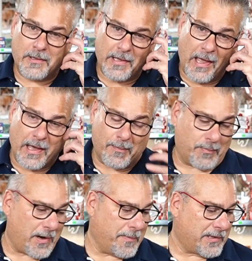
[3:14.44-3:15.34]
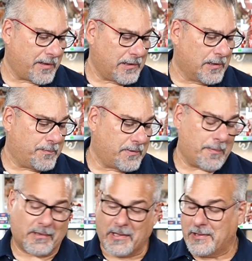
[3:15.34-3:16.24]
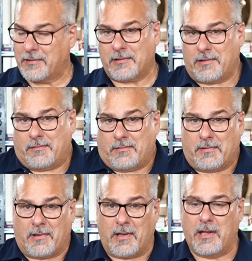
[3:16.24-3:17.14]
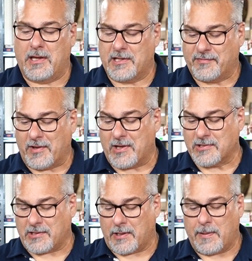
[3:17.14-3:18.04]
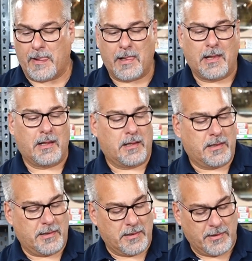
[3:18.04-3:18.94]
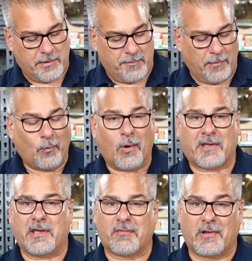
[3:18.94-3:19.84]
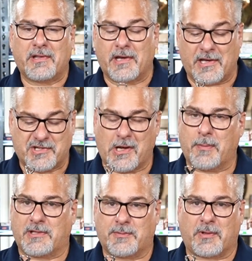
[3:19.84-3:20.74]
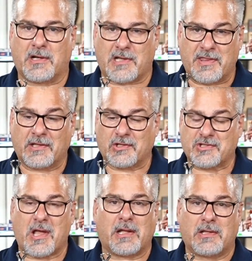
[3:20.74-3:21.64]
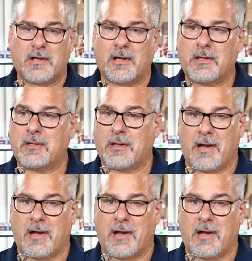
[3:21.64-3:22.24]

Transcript: Yeah, but I mean, like you know, I mean, like, and it's funny because like, Milwaukee really did a nice job with these pliers. I think they're second to none.